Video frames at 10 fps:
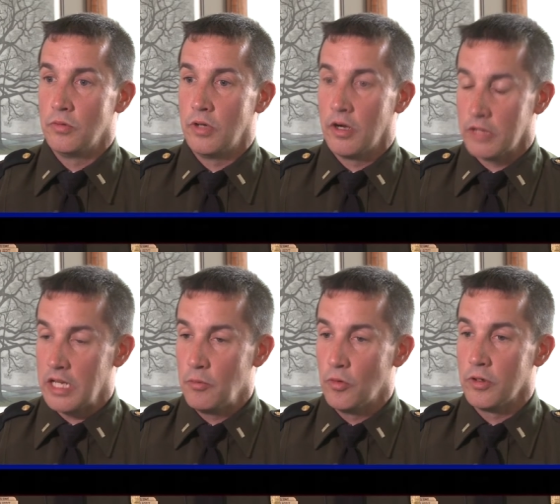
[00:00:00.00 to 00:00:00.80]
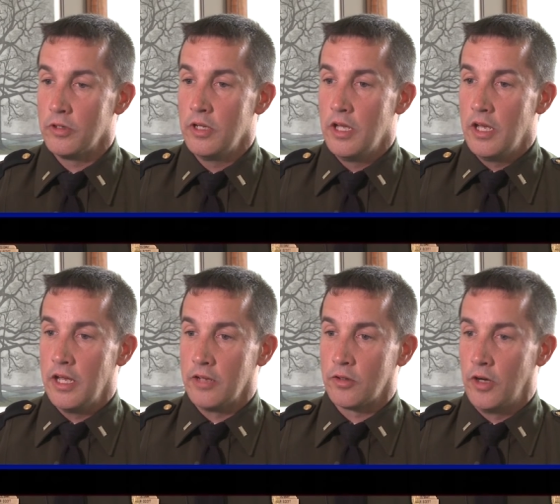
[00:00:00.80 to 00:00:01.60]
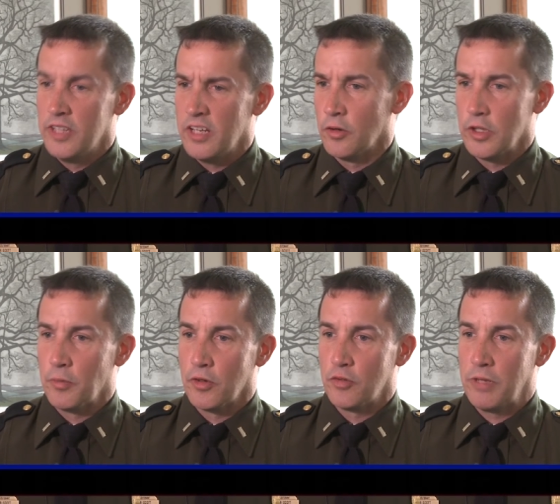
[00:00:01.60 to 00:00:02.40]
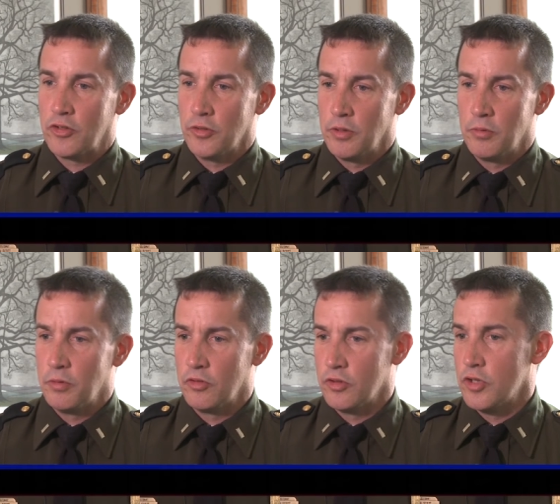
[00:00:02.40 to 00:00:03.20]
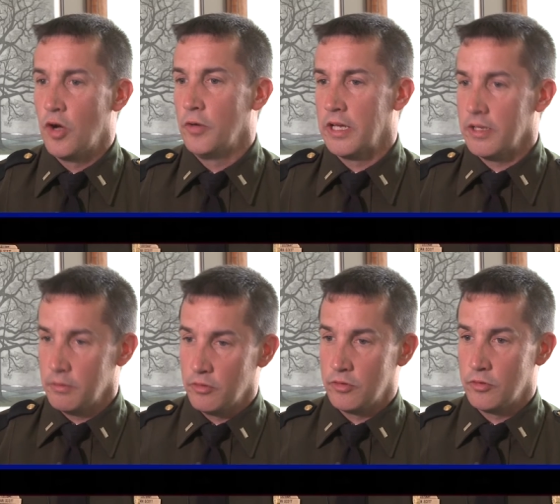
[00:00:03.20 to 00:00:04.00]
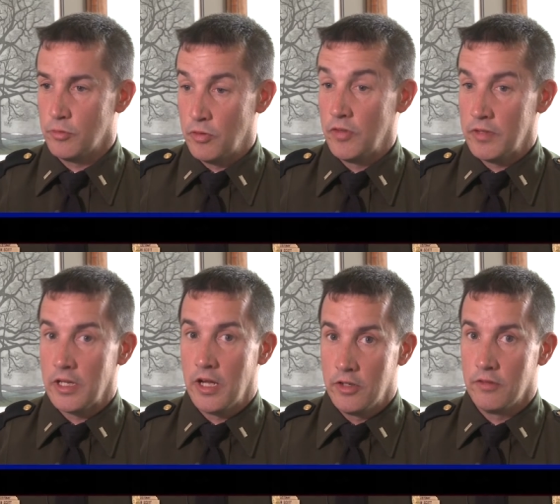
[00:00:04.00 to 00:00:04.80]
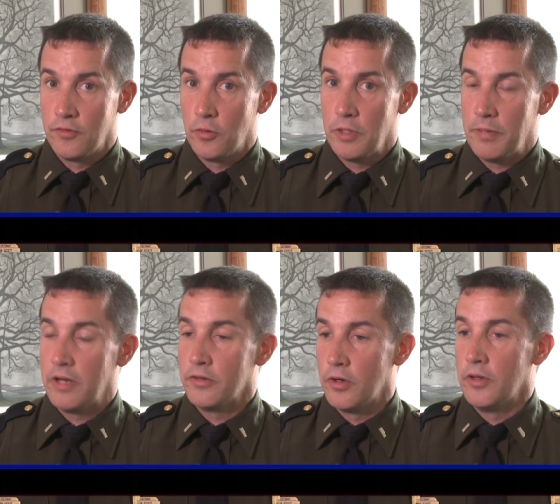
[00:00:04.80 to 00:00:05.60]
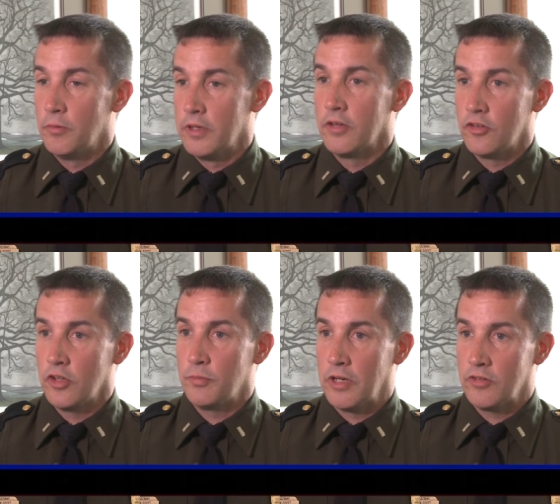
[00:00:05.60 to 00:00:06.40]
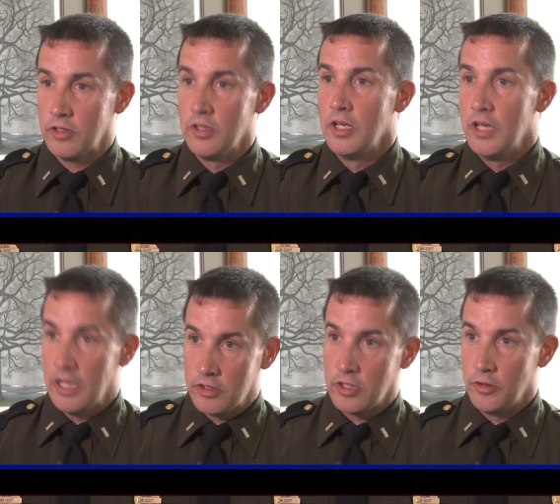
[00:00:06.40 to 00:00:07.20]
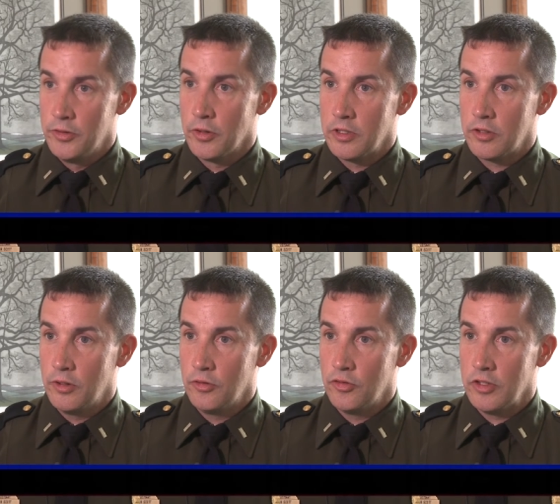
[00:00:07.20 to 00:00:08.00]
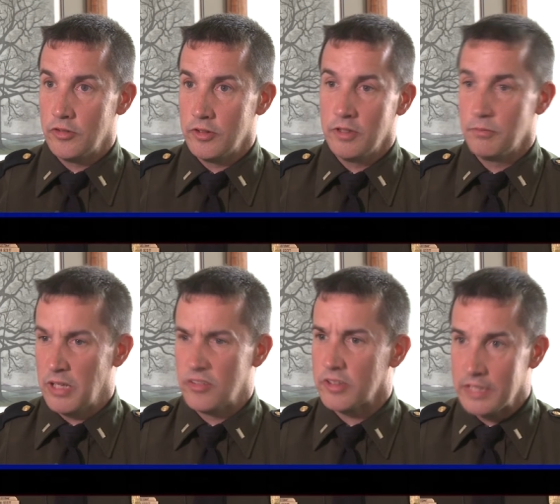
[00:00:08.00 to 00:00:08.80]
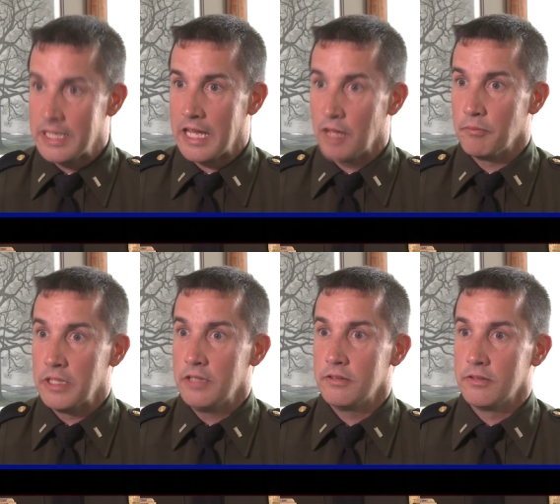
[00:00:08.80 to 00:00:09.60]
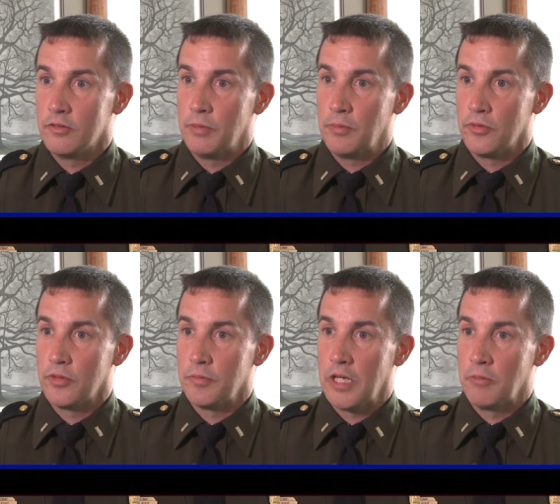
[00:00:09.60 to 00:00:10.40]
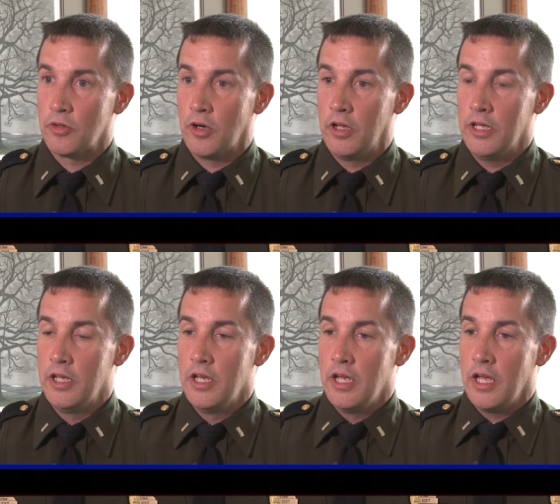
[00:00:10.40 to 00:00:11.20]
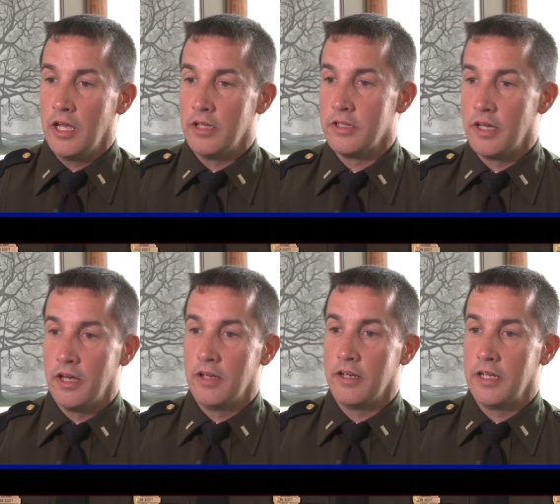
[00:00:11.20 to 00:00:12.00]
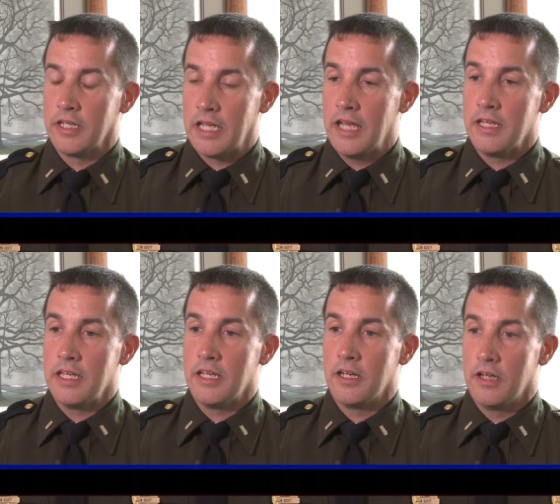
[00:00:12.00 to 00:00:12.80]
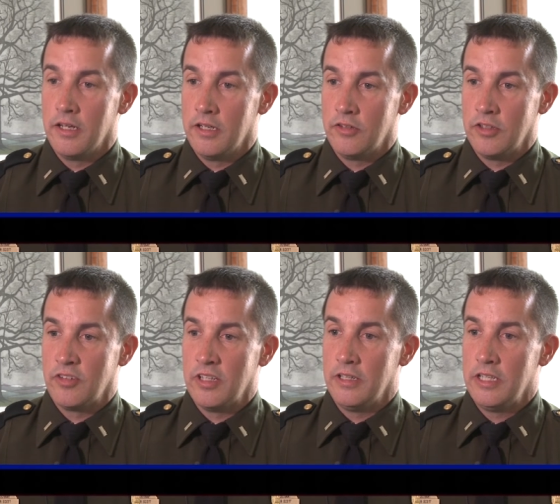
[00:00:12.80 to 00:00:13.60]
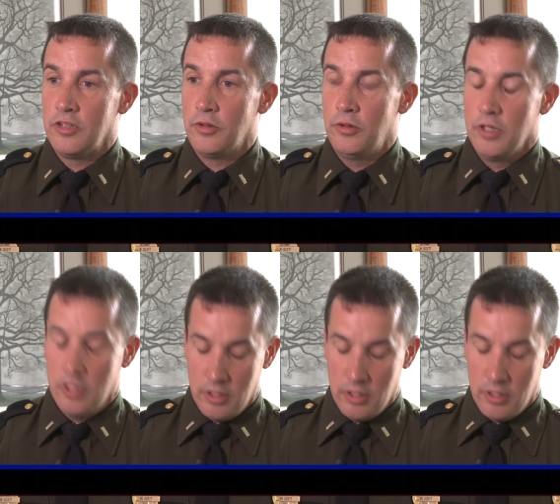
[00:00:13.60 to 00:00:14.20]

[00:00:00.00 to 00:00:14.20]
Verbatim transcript: our game warden and called it an early bird special. And it was a doe that it was specifically a 140 pound doe that one of the suspects had, had killed during the close season and basically camp meat, as people sometimes call it. And, uh, and again, uh, it, it's an illegal